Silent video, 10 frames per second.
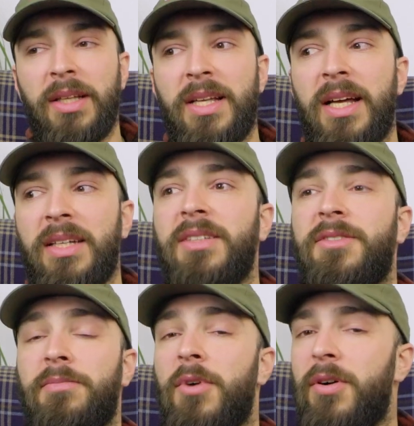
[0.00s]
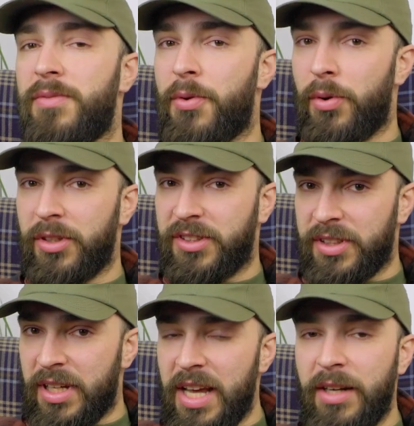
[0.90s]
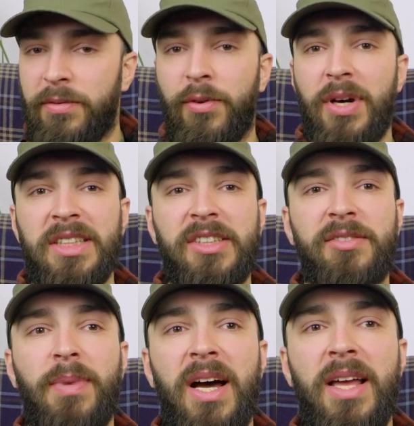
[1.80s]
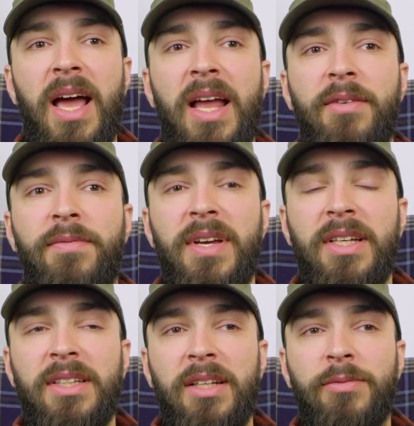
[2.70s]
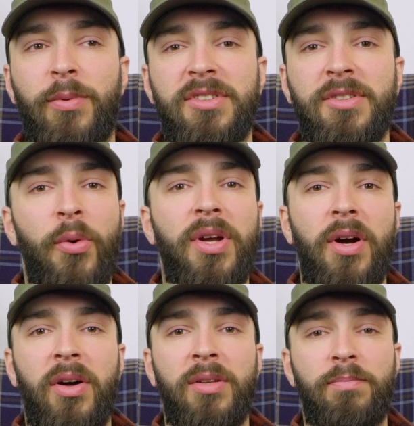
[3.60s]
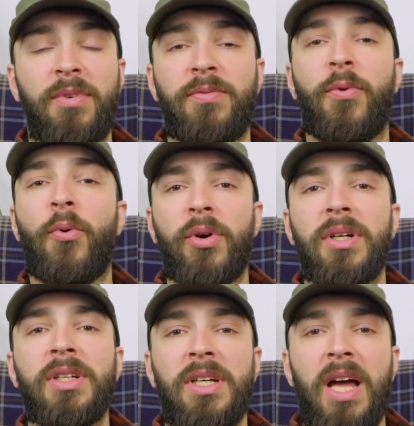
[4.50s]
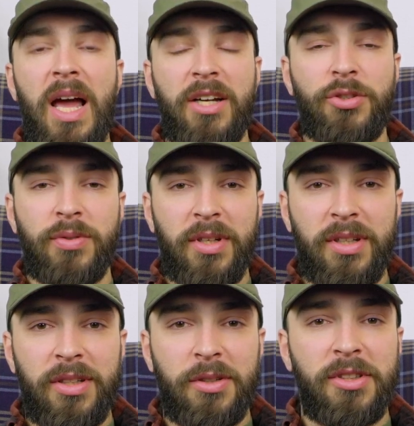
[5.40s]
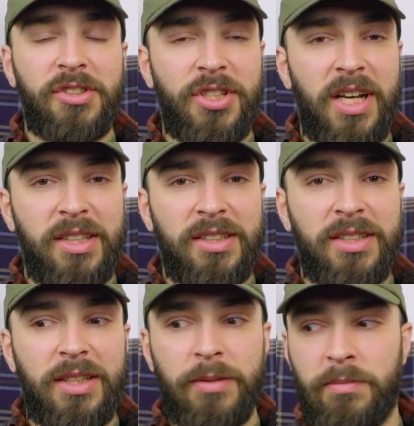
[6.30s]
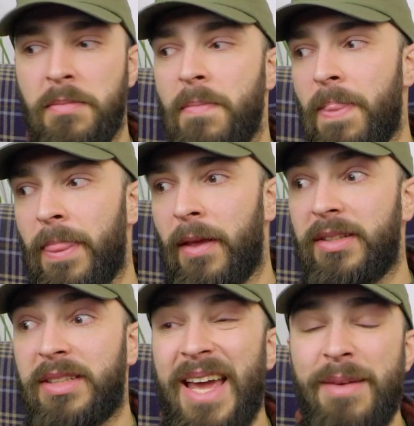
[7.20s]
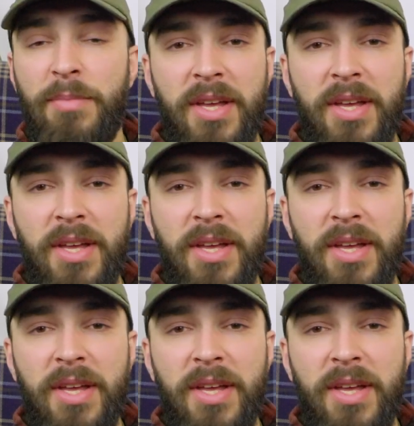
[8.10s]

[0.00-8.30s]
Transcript: that is, of course, influenced by anything that was going on before actual Christianity came